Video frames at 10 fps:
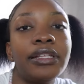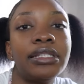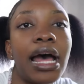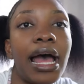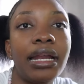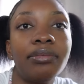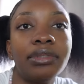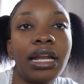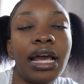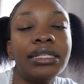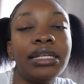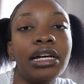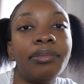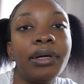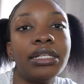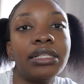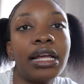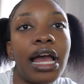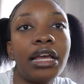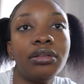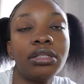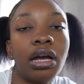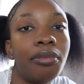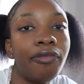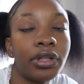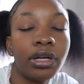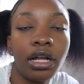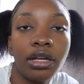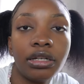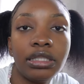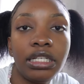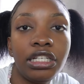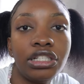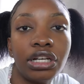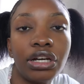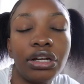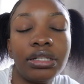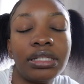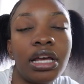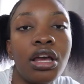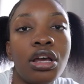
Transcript: it's the items that I sell because like I use comfort colors t-shirts.